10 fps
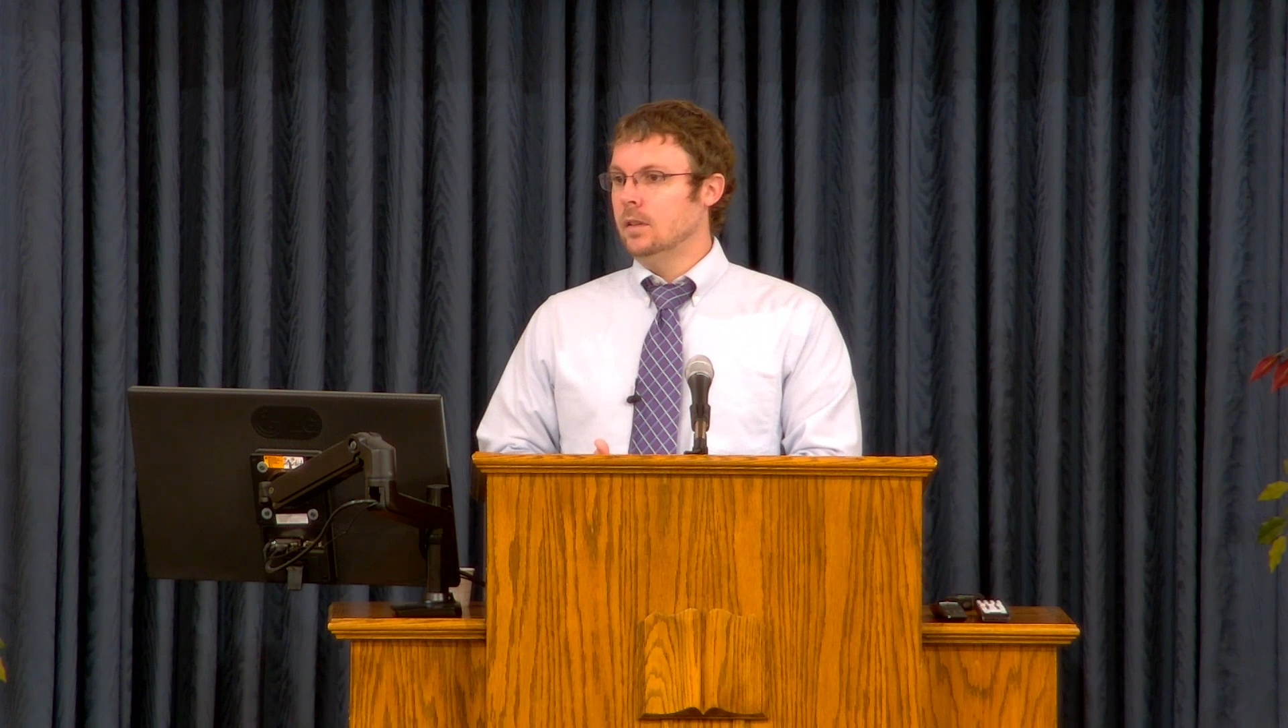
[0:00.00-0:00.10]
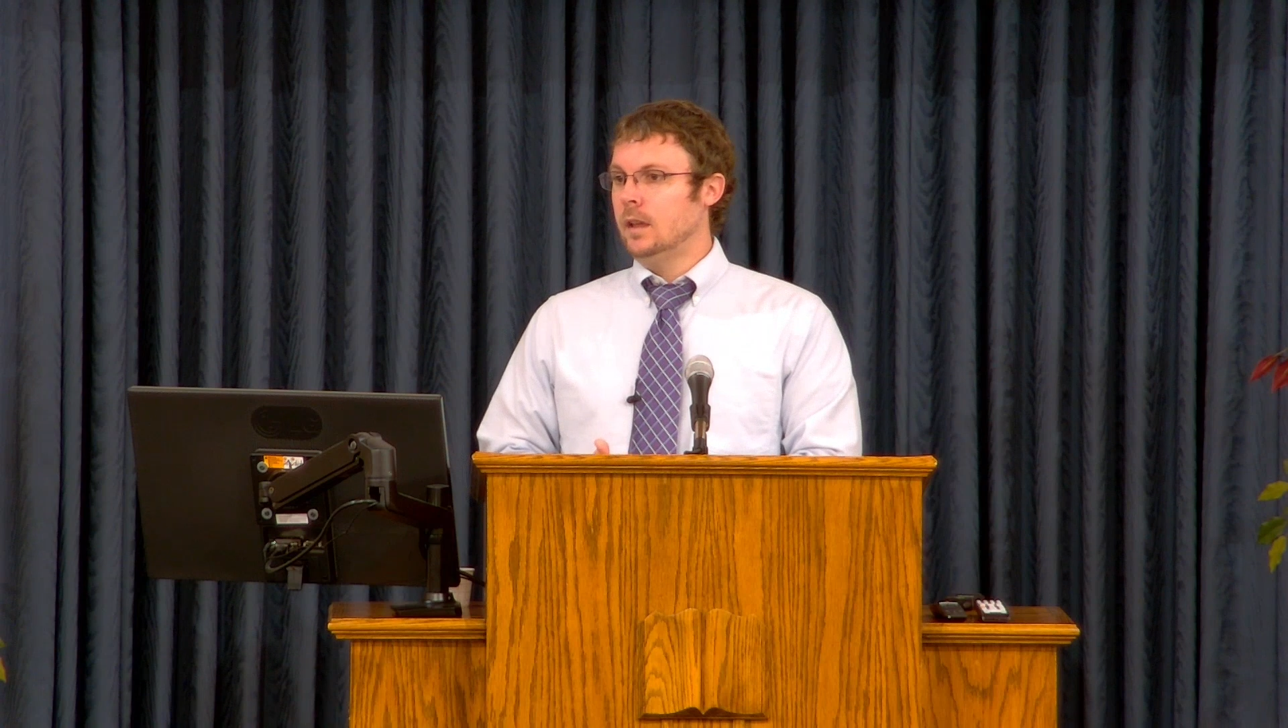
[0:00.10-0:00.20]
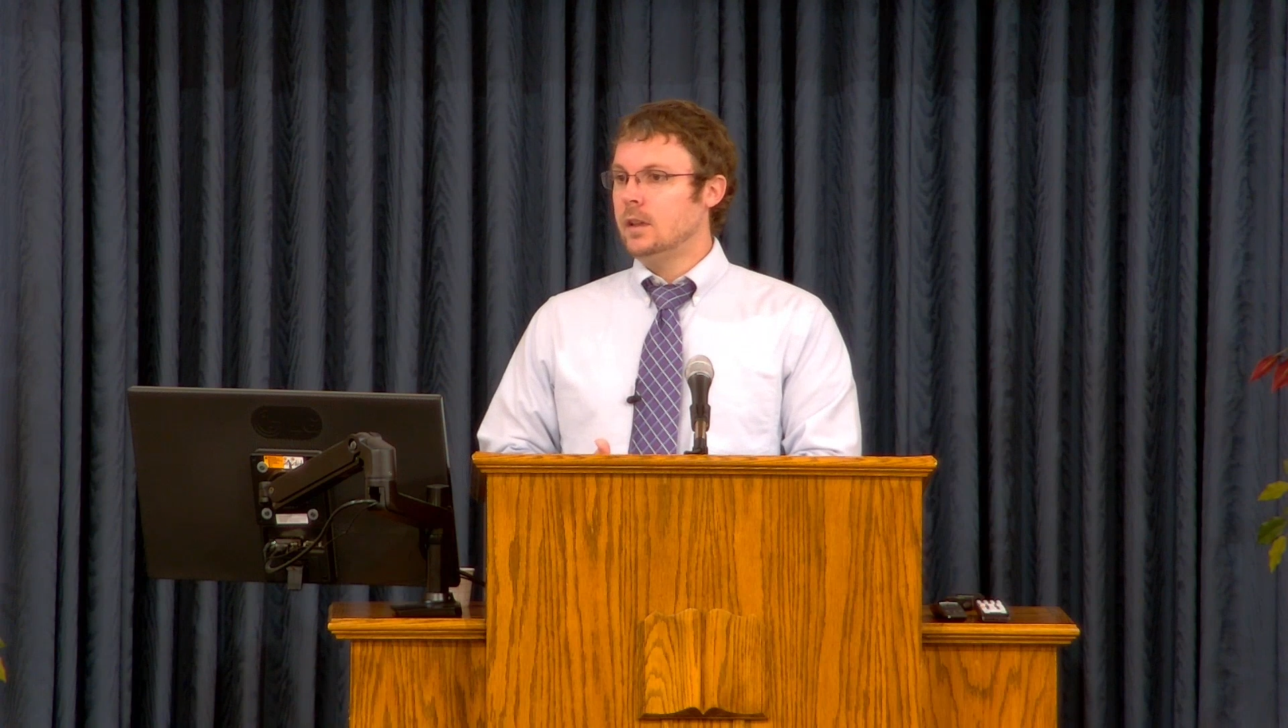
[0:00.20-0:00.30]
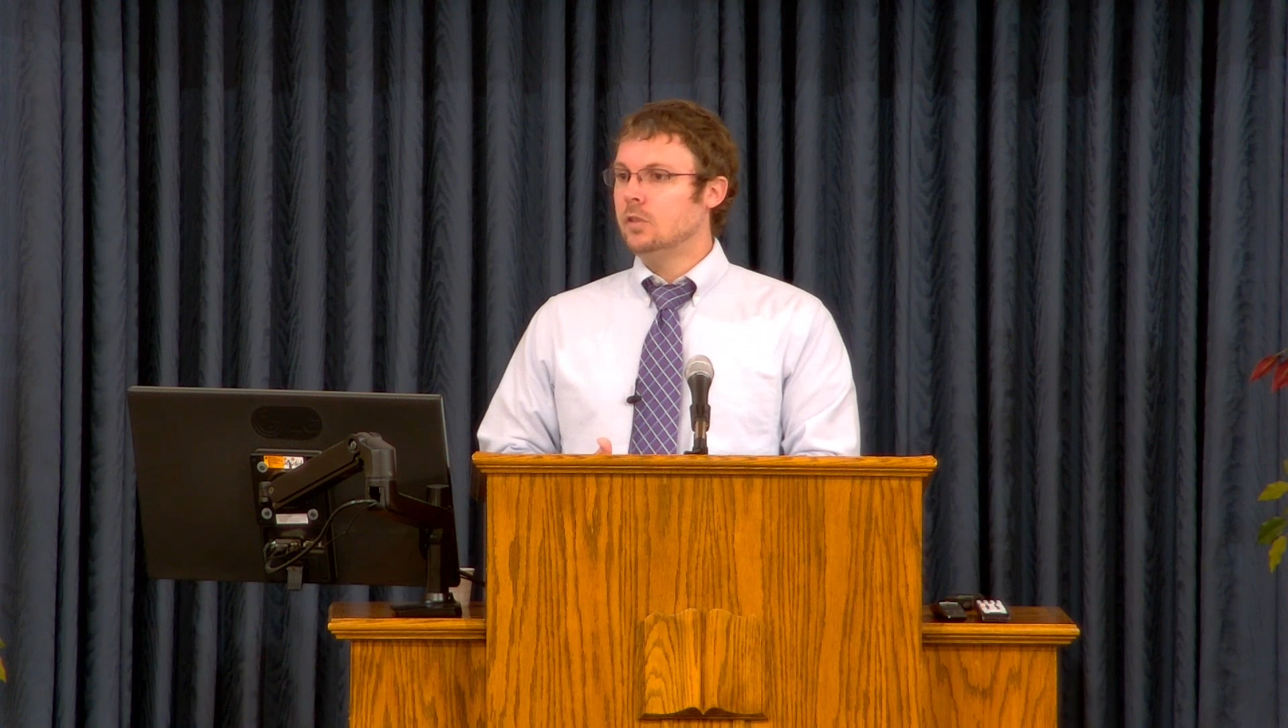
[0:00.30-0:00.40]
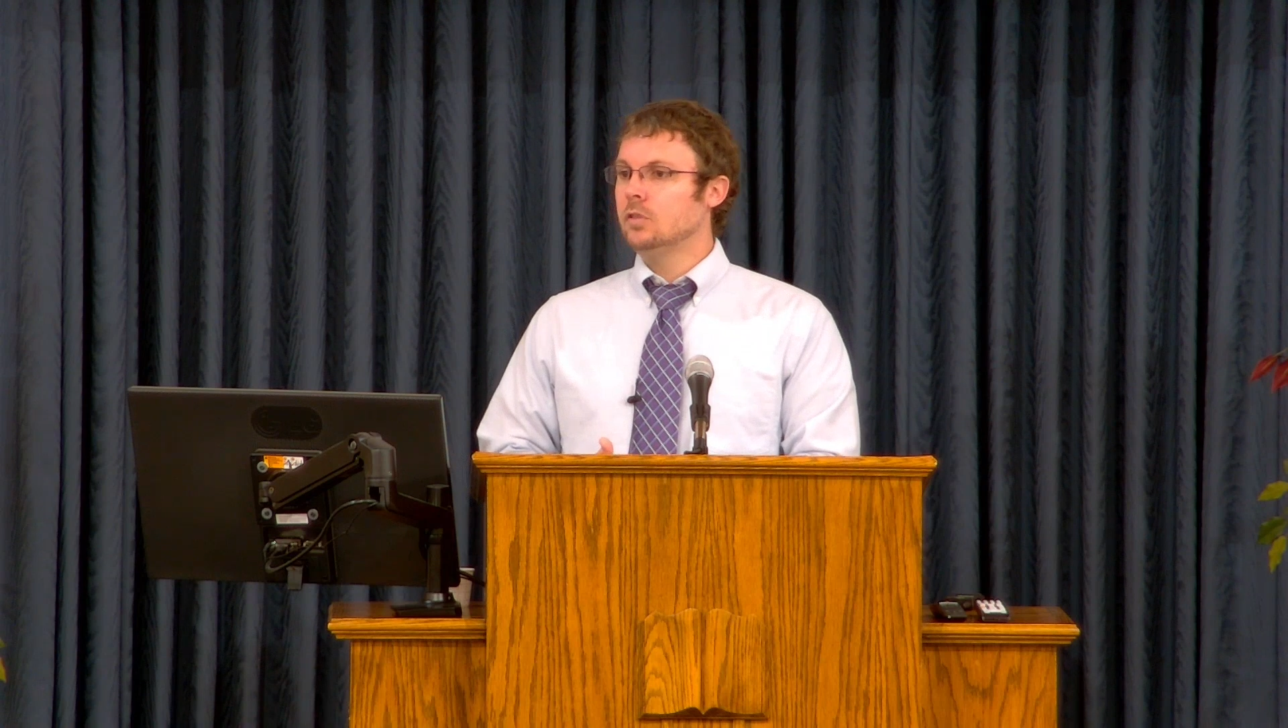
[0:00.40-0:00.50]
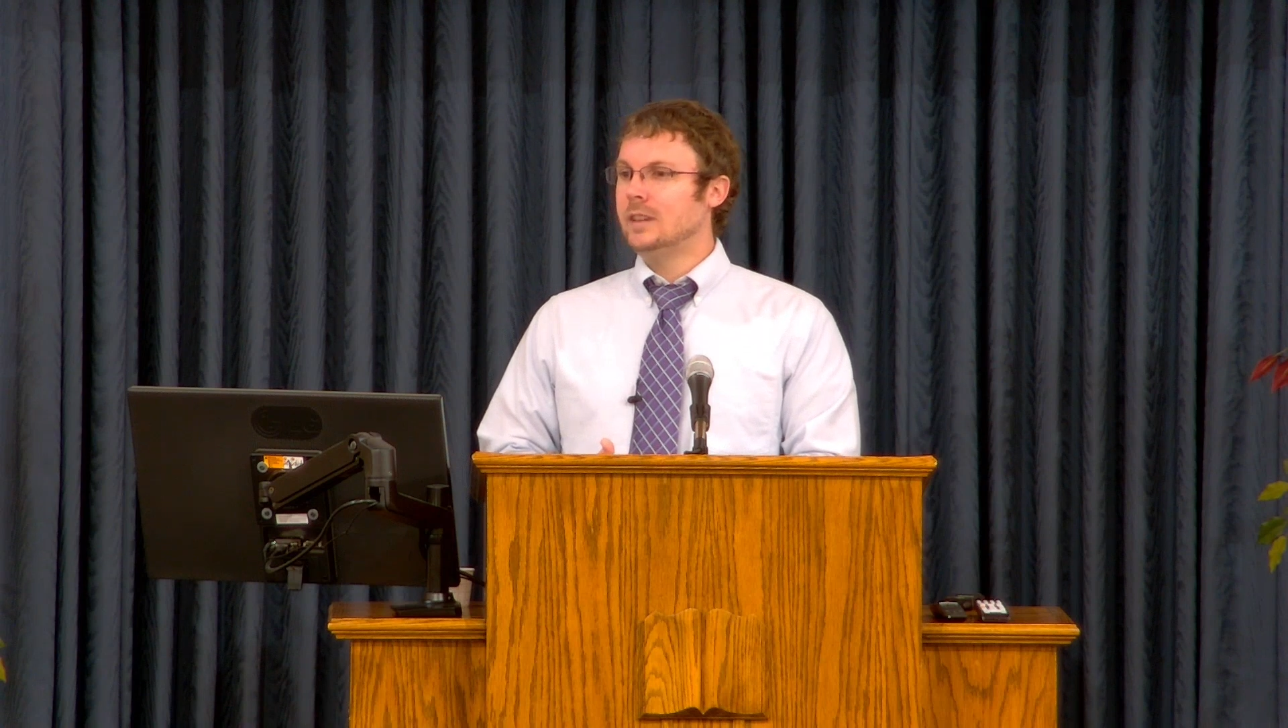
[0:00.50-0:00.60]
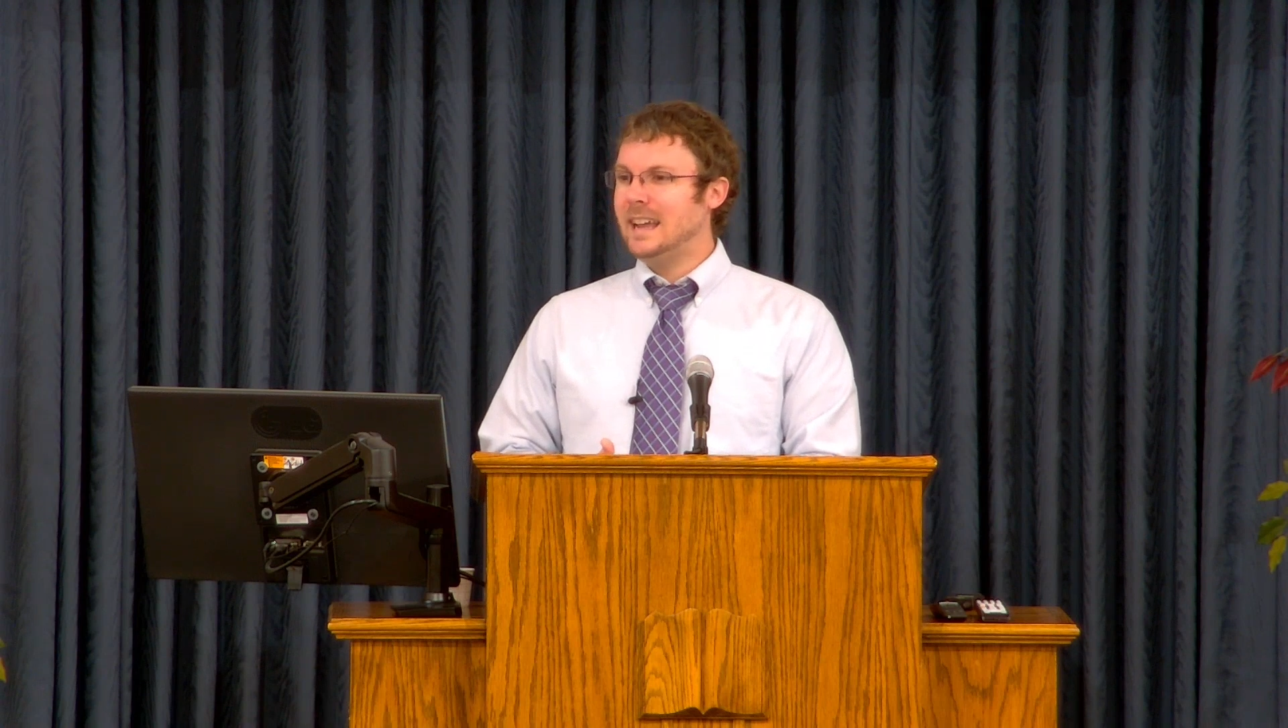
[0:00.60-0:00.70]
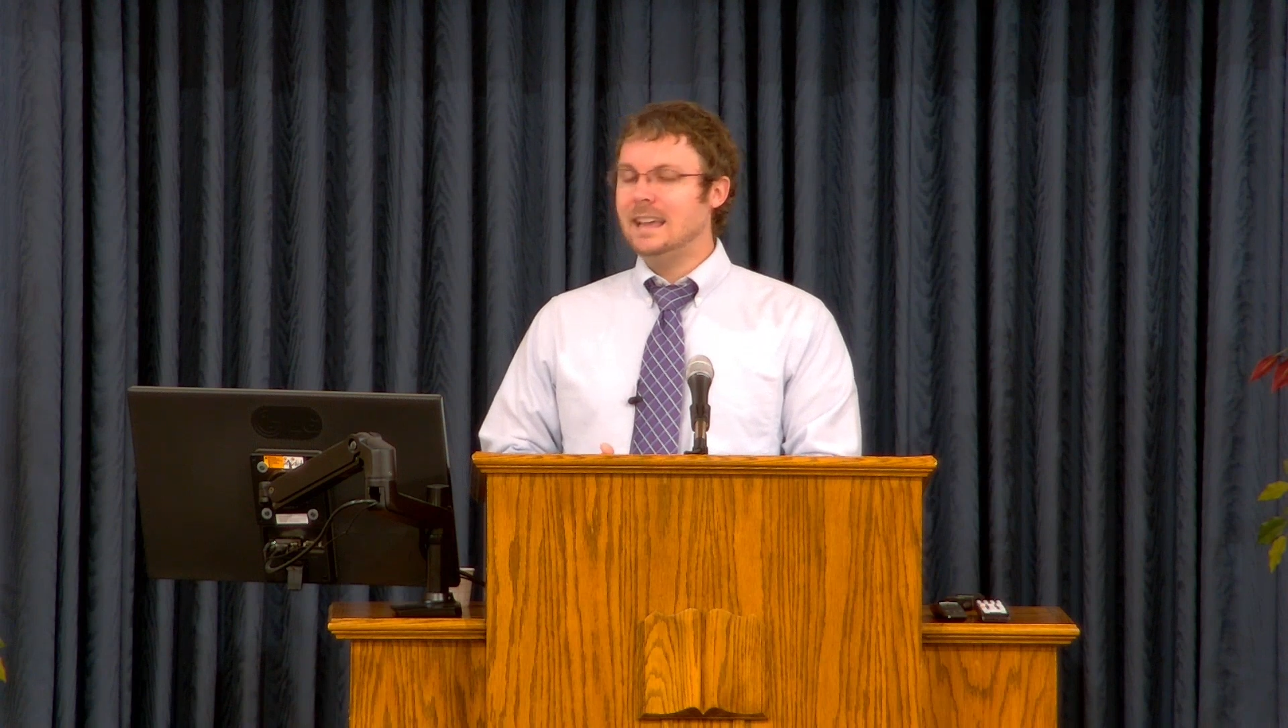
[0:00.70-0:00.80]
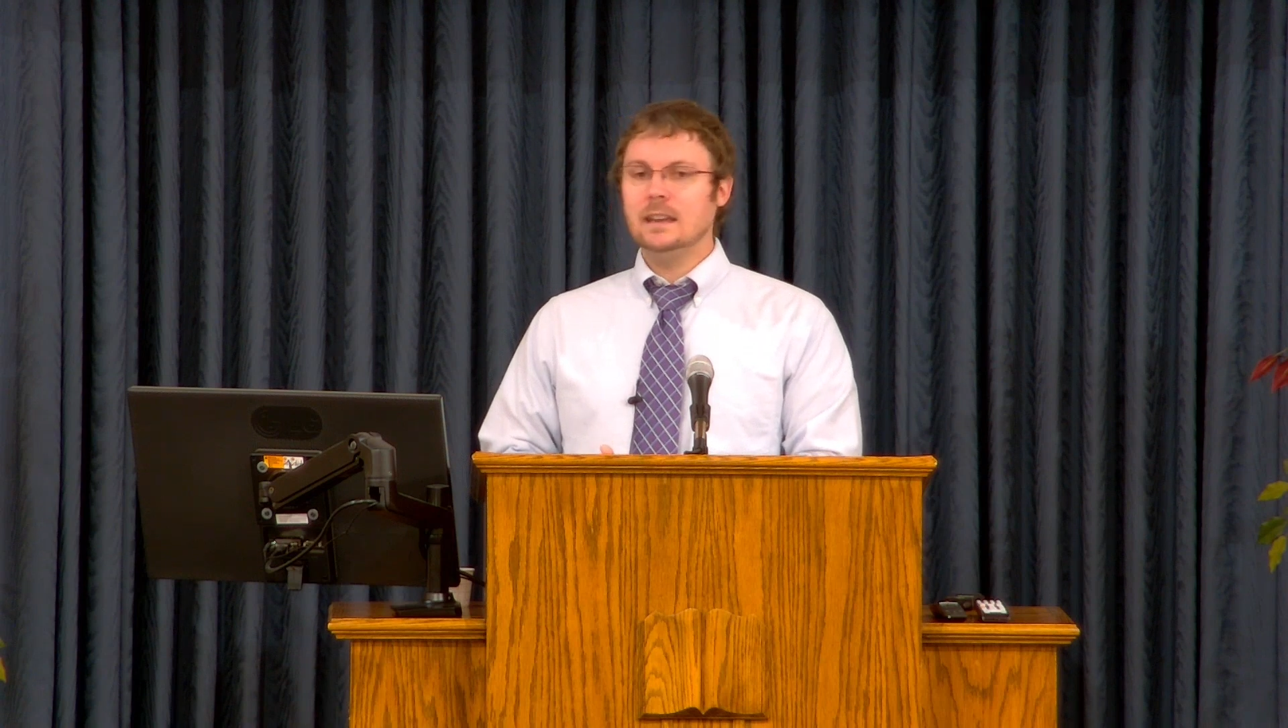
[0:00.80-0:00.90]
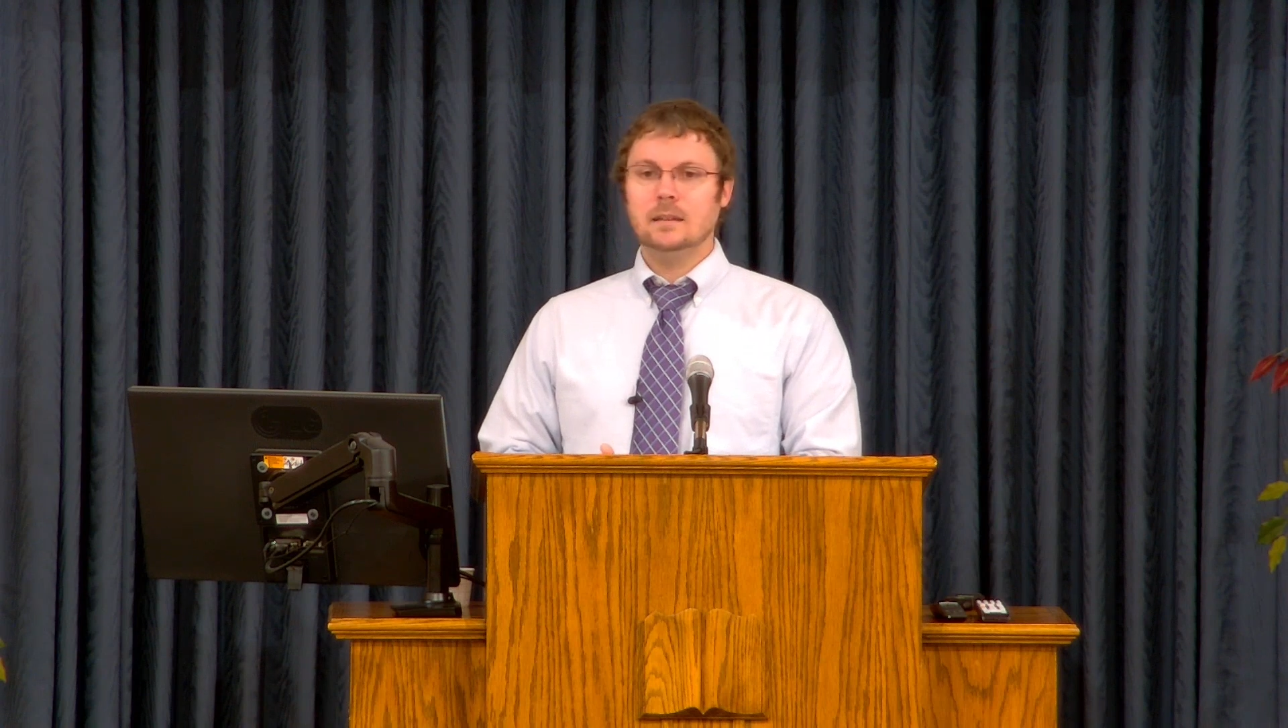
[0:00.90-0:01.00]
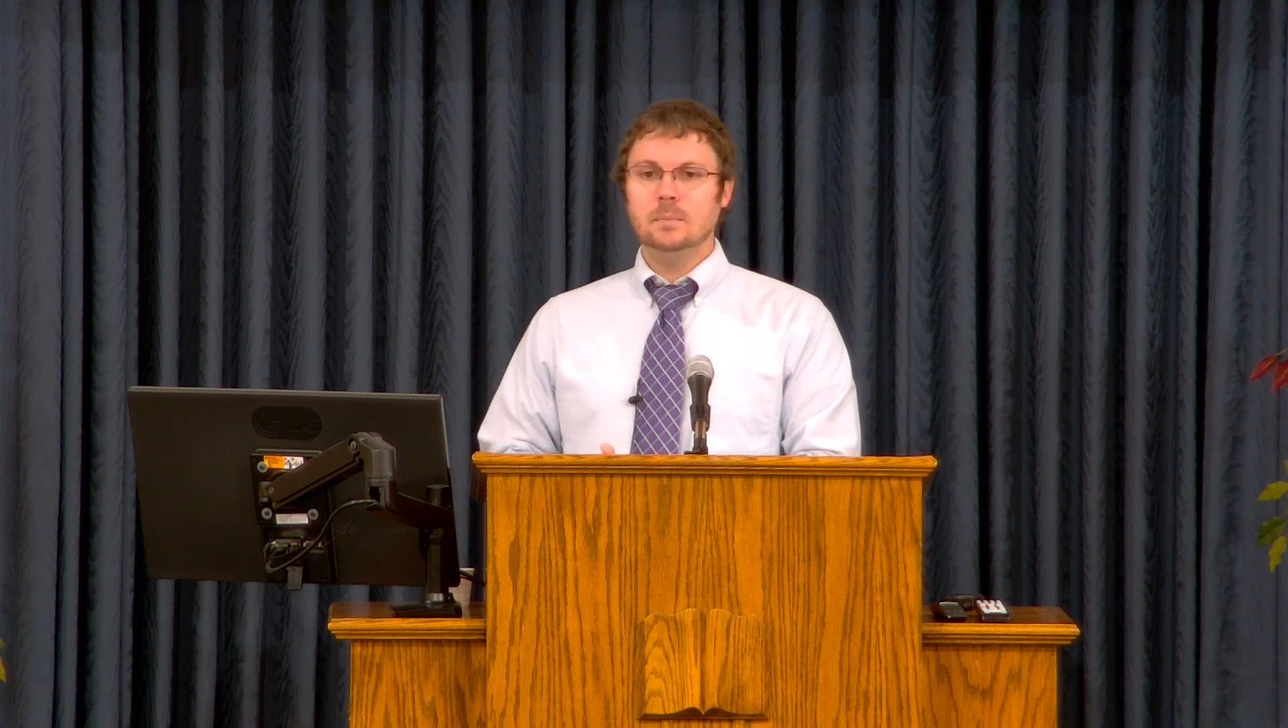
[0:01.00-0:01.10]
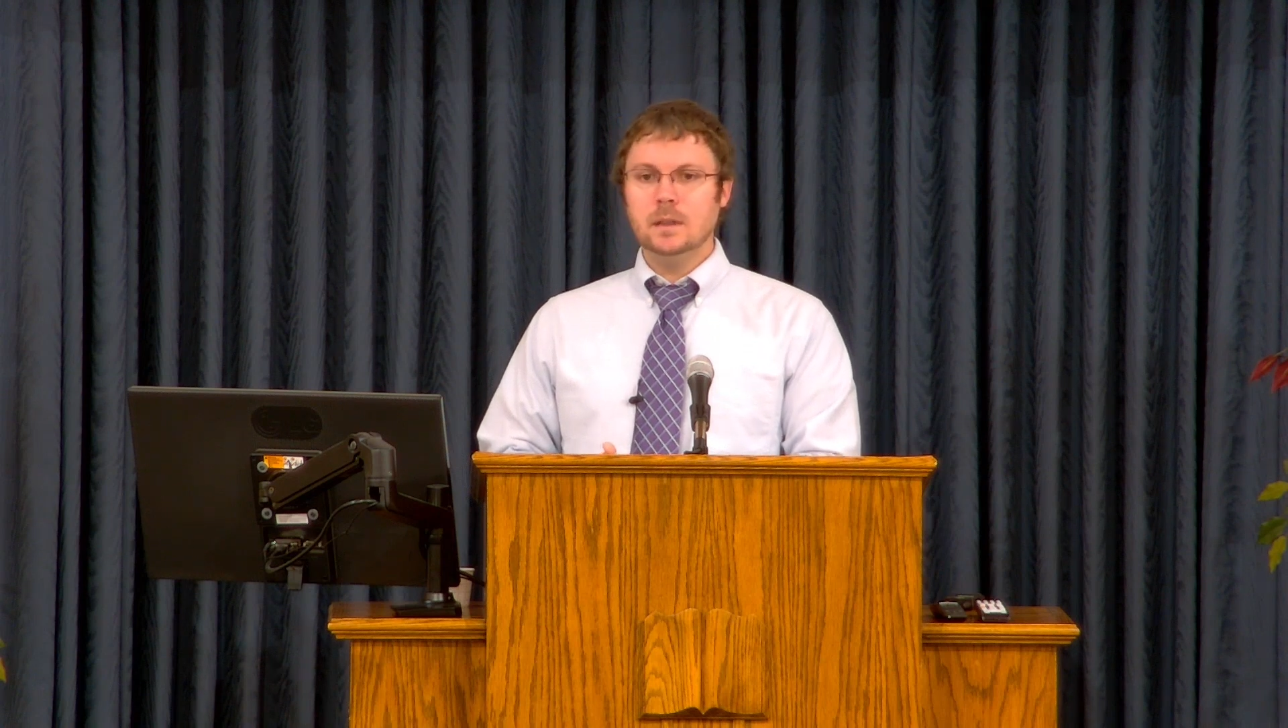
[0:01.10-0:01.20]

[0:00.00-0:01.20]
a created